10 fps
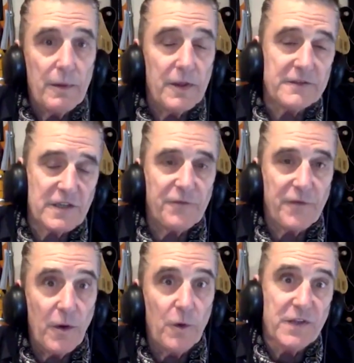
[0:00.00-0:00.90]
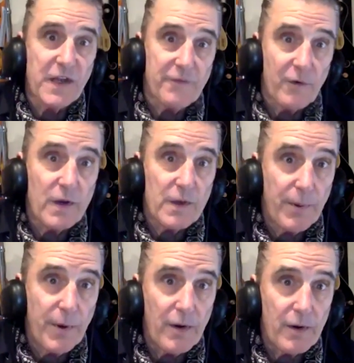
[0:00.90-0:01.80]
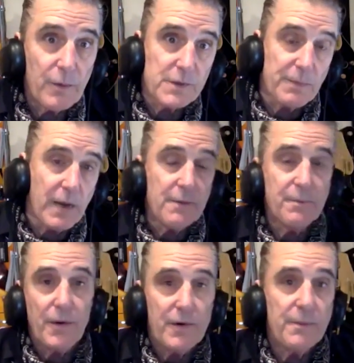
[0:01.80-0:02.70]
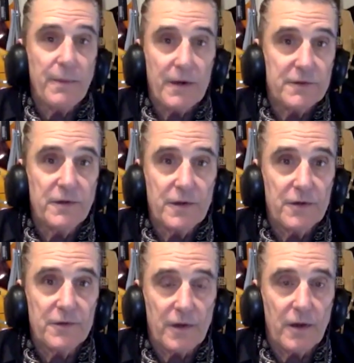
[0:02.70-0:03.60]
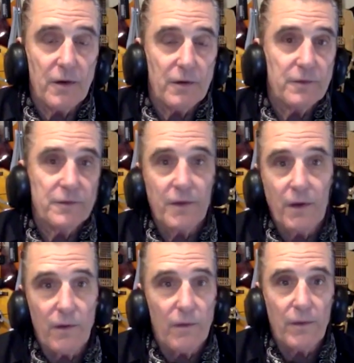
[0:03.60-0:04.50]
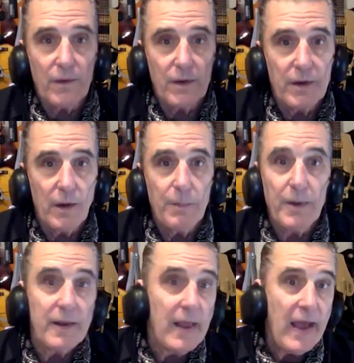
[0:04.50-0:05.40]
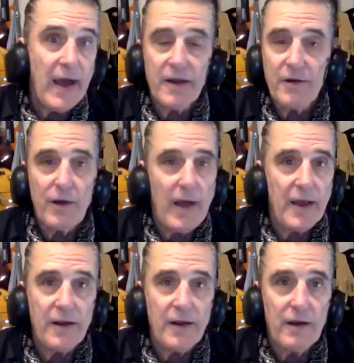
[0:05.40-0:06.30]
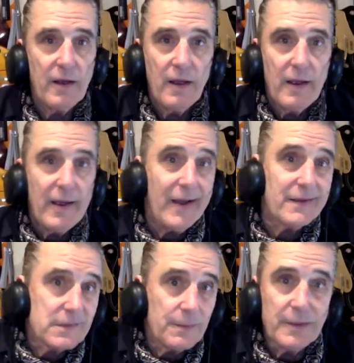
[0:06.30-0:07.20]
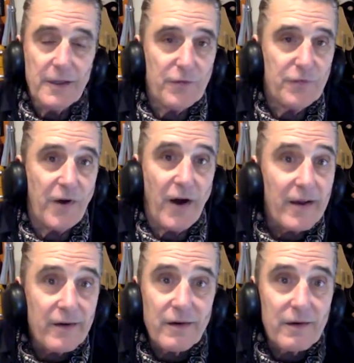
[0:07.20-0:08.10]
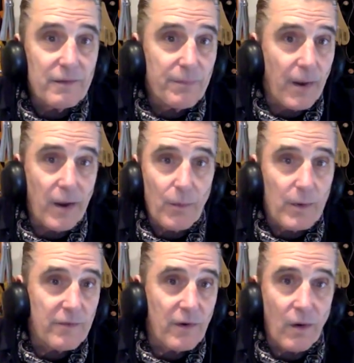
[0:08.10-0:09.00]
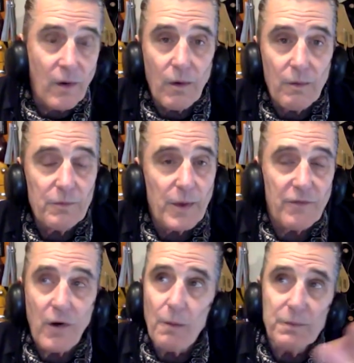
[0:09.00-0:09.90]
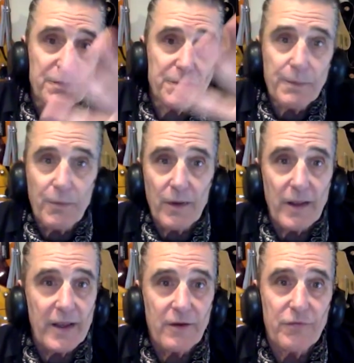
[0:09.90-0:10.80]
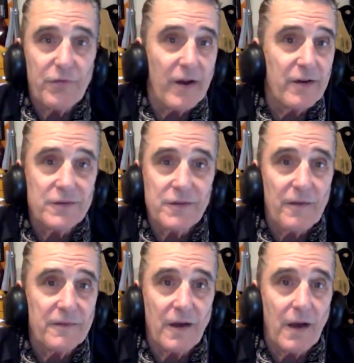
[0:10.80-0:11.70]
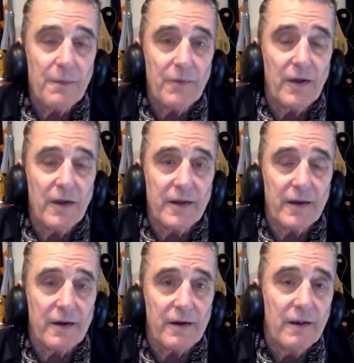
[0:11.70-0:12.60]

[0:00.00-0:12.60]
except for those that have already burned, which mine burned about 2 years ago. So, but had someone lit a fire by one of our homes. We have homeless people were lighting fires all the time around here.